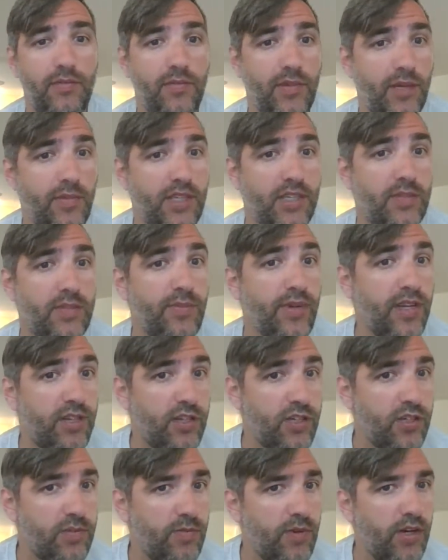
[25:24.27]
Maybe
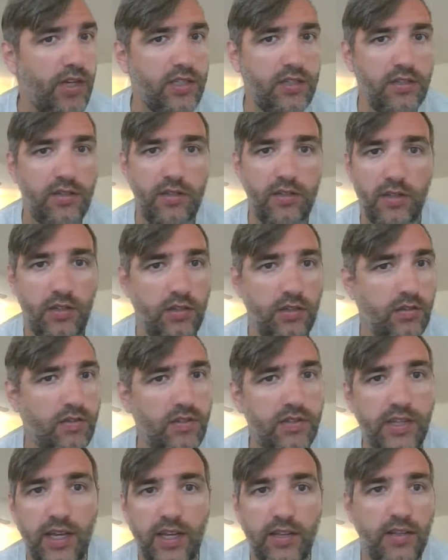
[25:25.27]
Spanish moss, you could
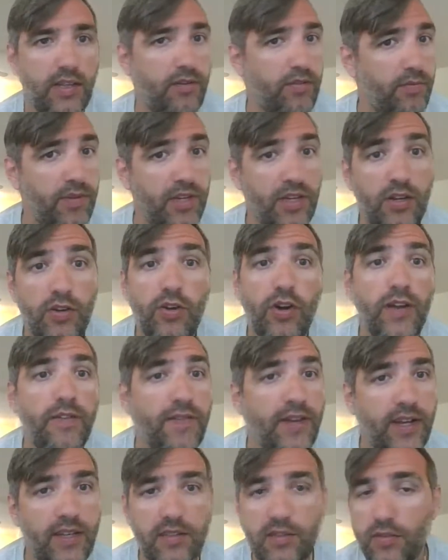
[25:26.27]
use that. That would be a
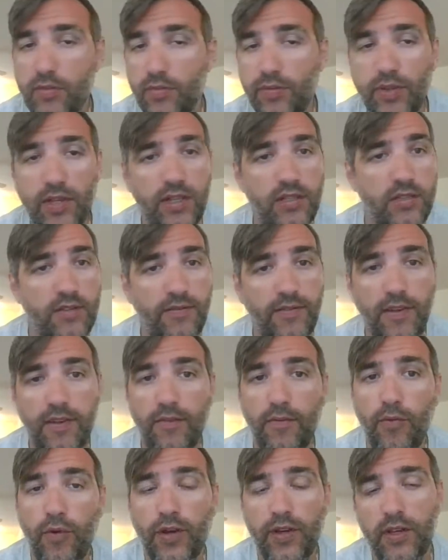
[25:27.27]
non-vascular plant. So if you
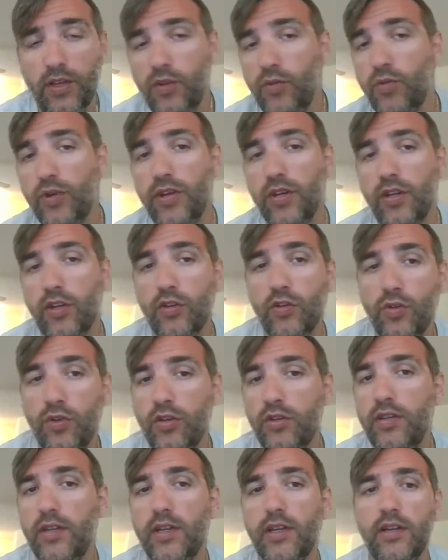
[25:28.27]
have one that you want to
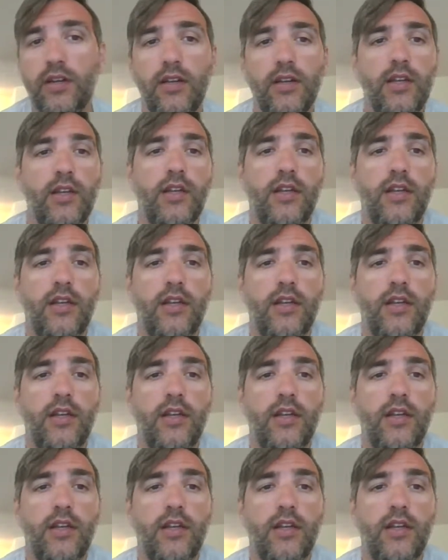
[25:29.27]
include there,